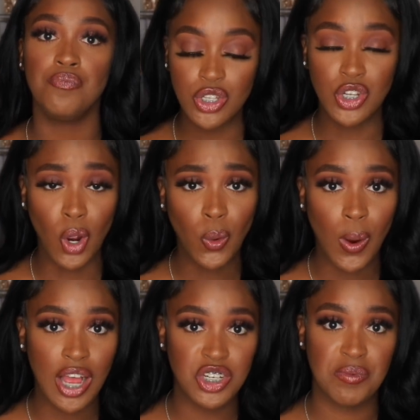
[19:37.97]
Don't
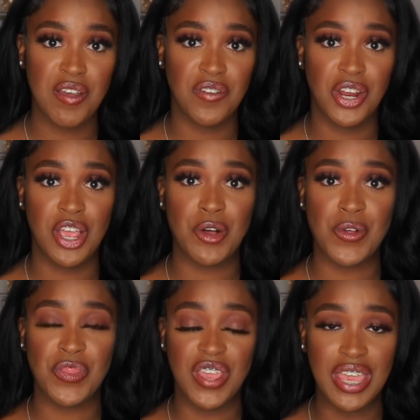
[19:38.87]
watch my video
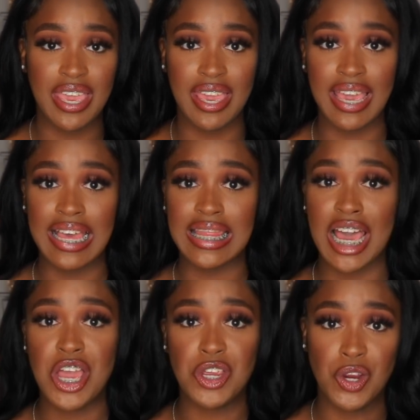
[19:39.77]
thinking
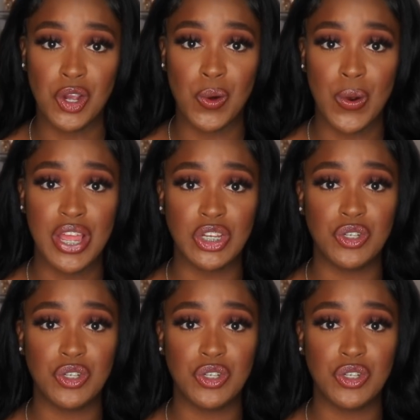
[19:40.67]
that you're going